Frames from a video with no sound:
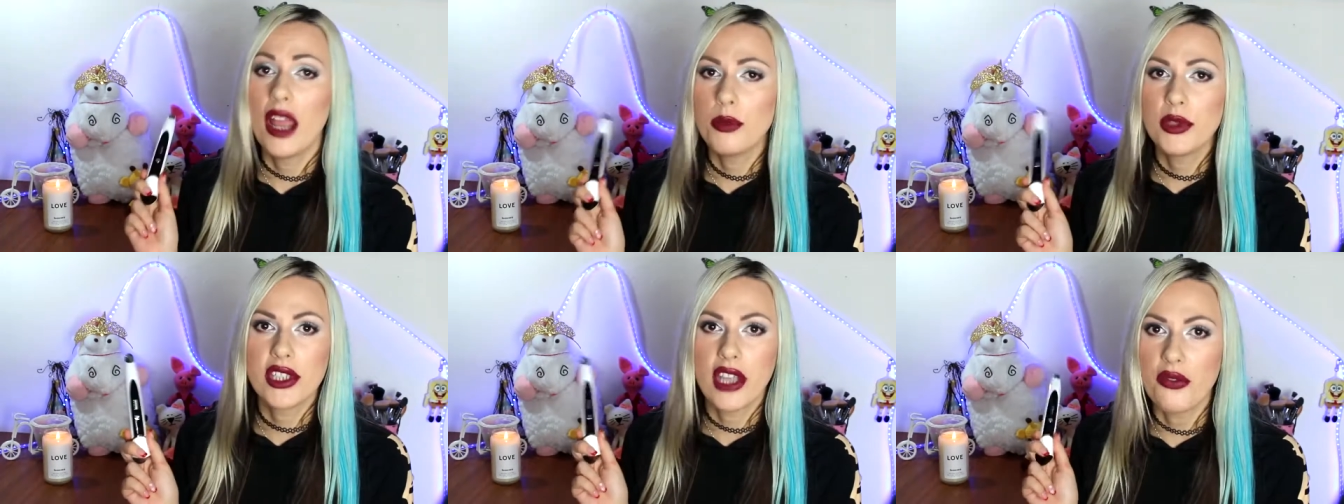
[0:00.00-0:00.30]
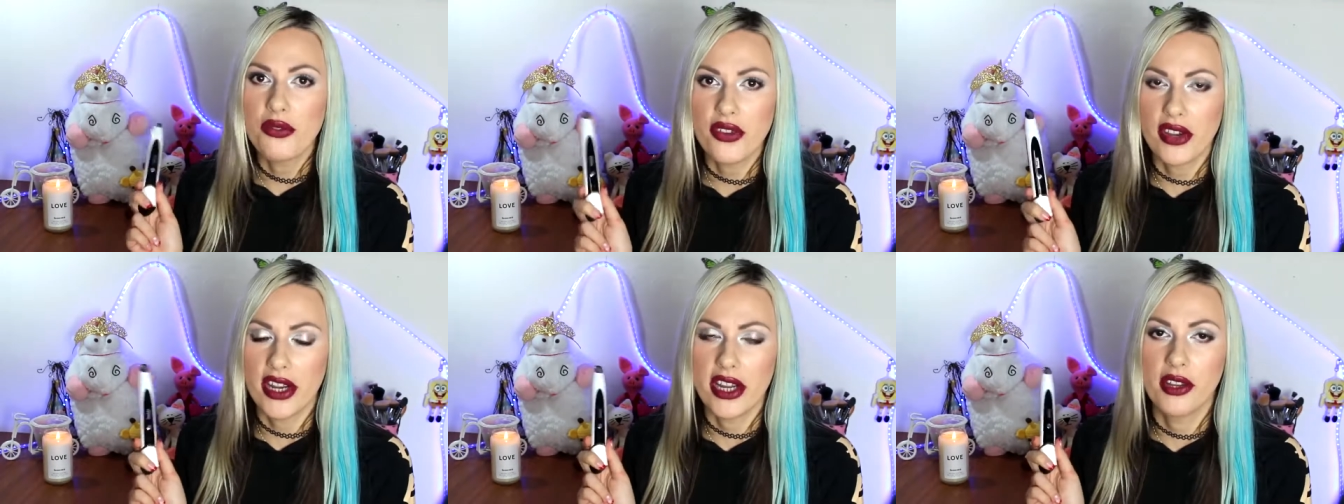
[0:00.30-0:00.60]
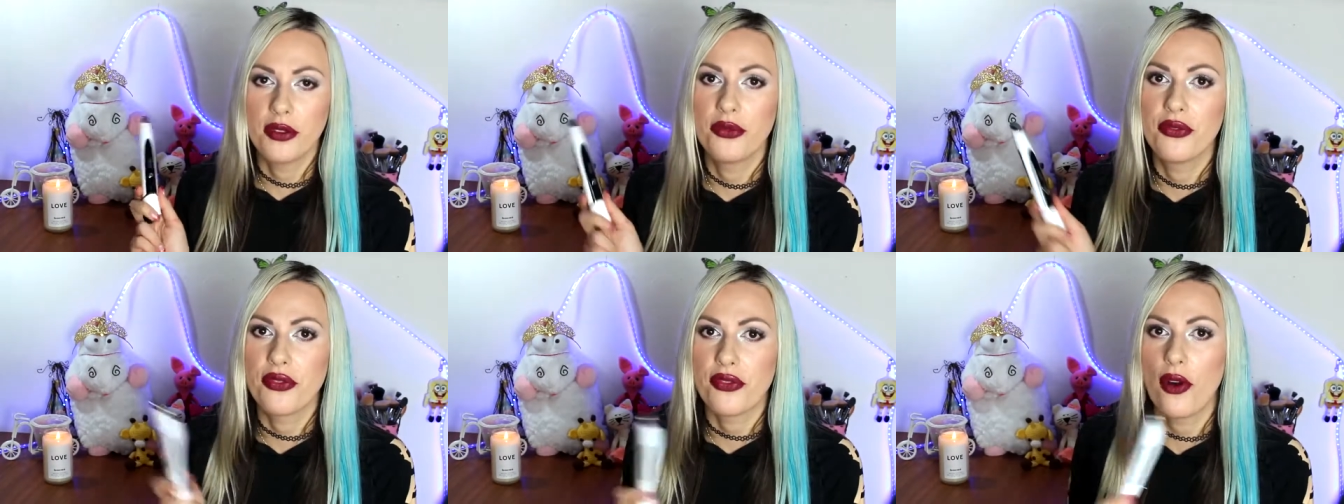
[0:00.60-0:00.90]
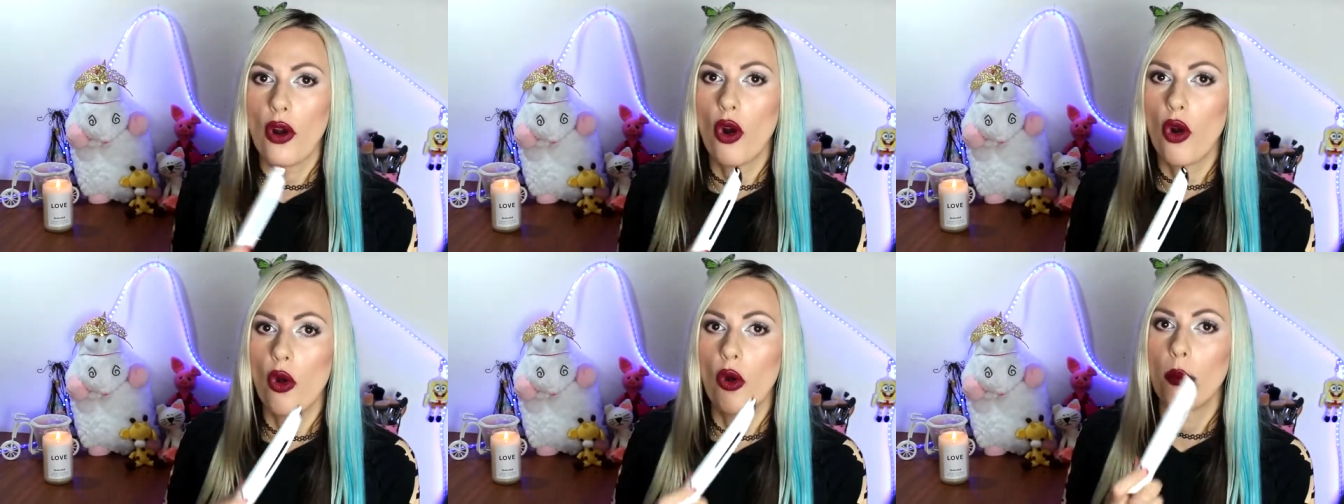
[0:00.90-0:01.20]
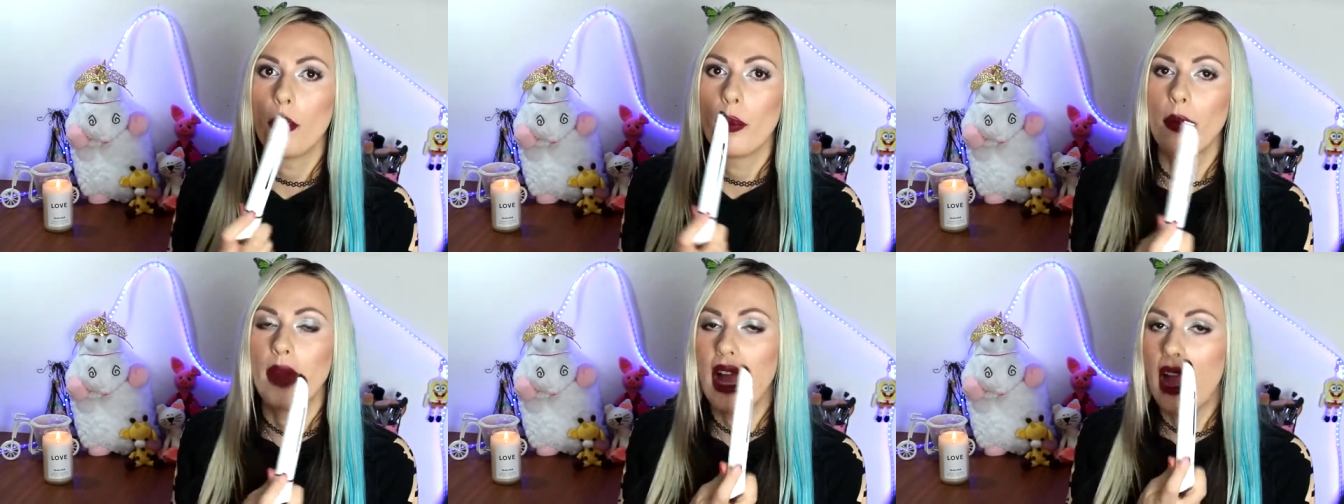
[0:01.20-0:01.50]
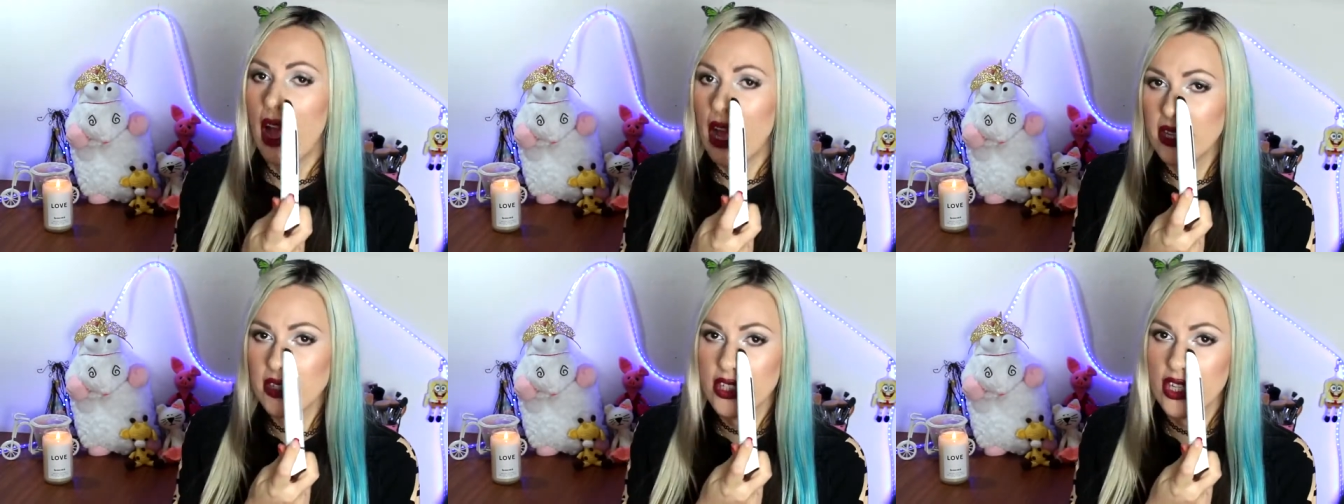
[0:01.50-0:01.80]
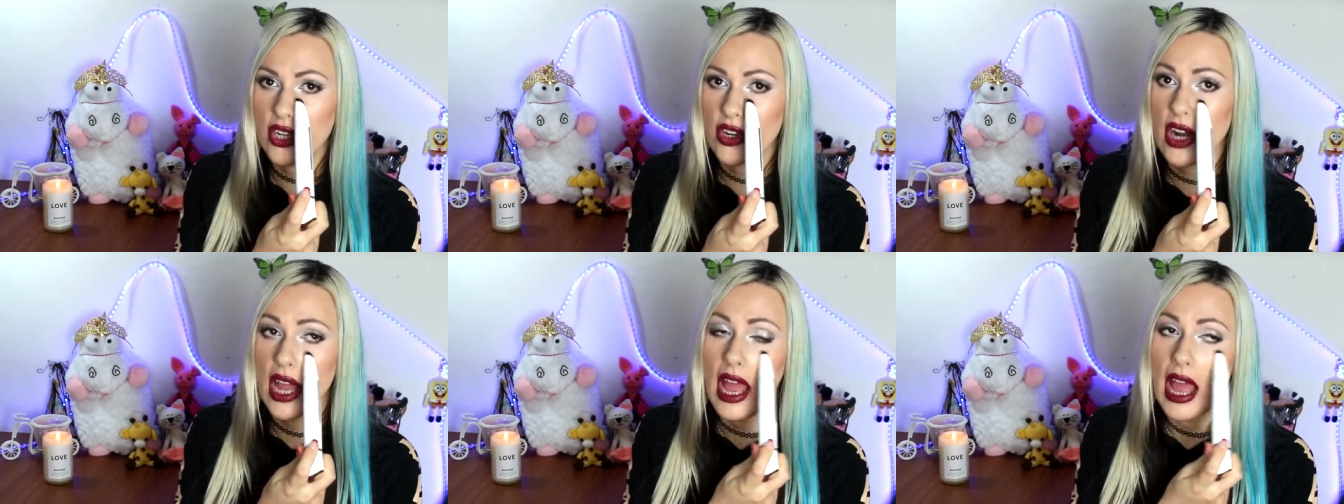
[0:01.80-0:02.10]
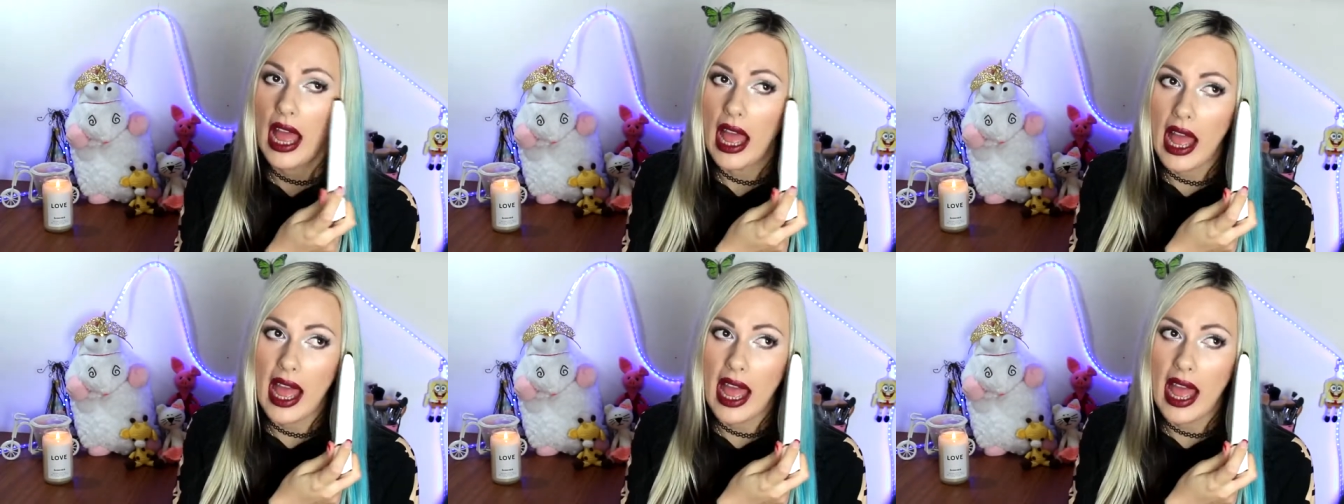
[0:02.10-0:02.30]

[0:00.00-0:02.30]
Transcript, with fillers: I'm suffering from under